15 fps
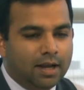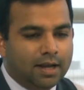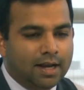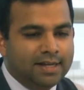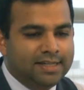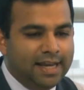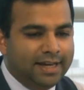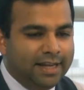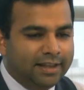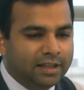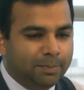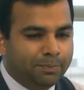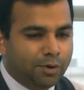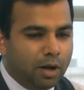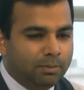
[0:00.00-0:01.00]
containing
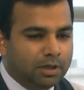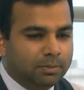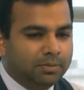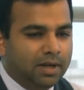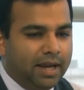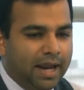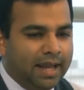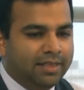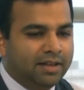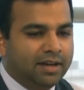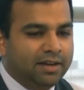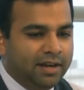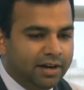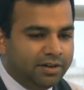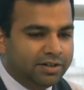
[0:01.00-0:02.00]
the problem in the
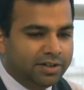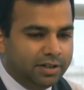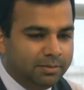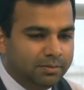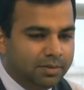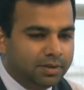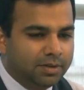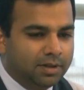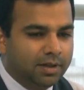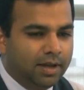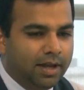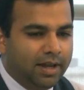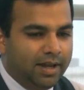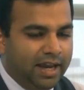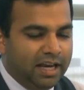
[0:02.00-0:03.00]
near term,
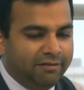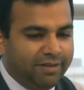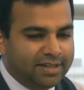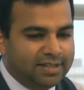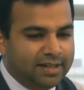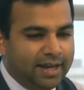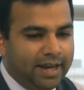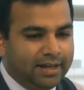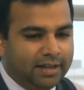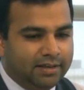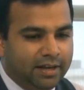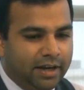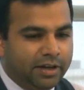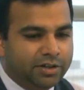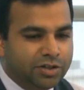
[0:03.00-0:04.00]
investigating
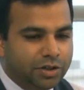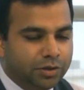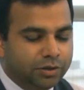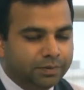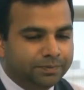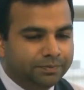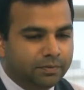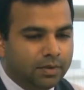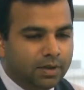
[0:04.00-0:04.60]
the issue,